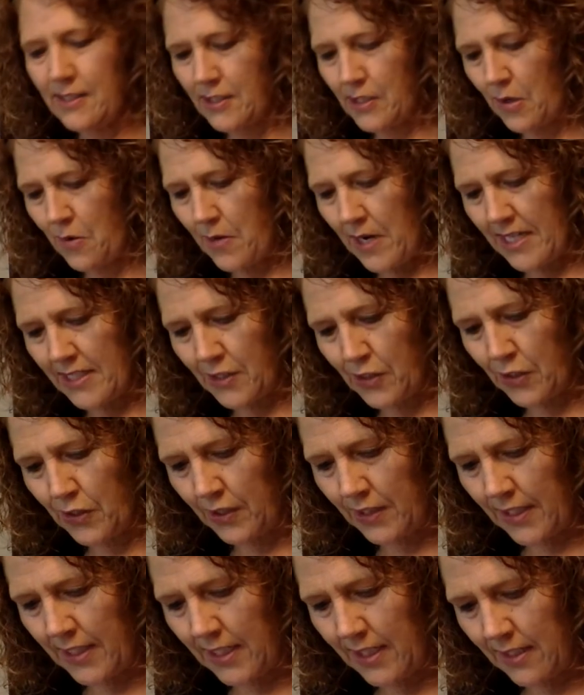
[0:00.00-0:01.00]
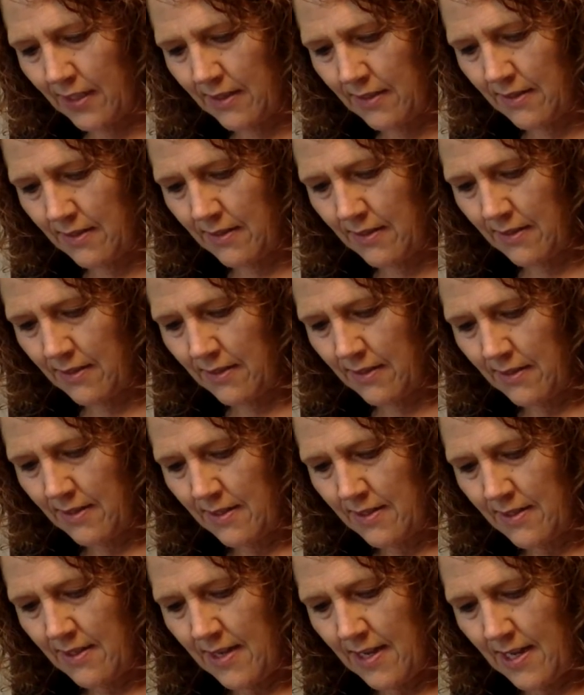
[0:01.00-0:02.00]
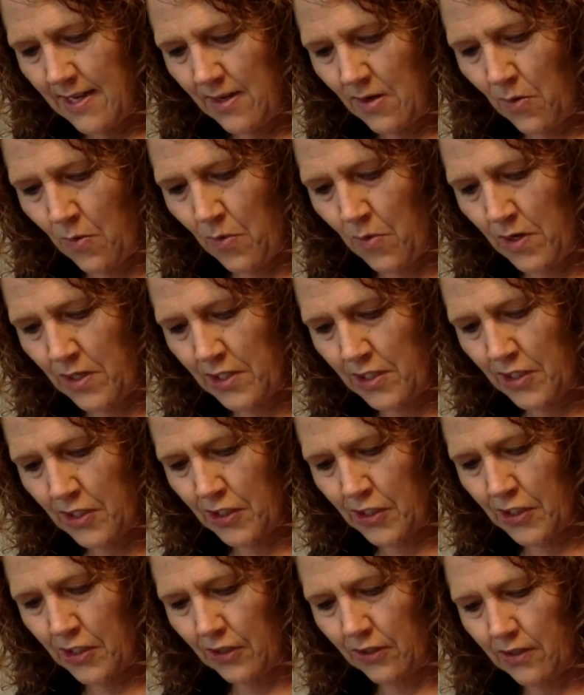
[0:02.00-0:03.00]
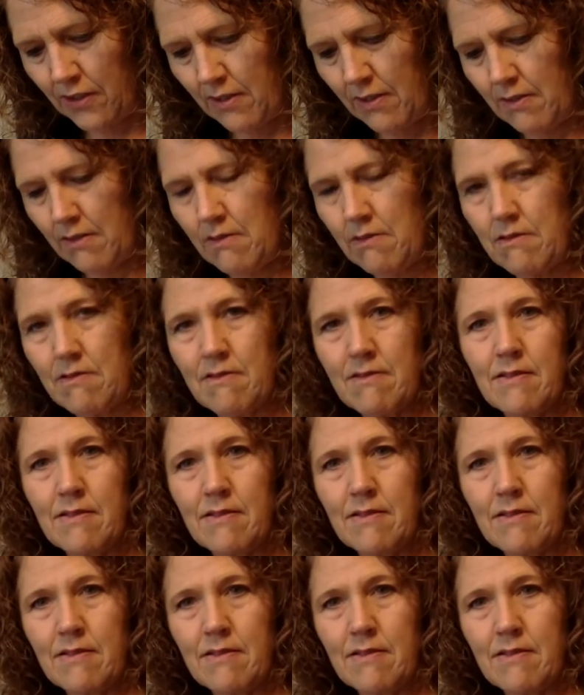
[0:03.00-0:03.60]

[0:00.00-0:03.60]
so I took an orange circle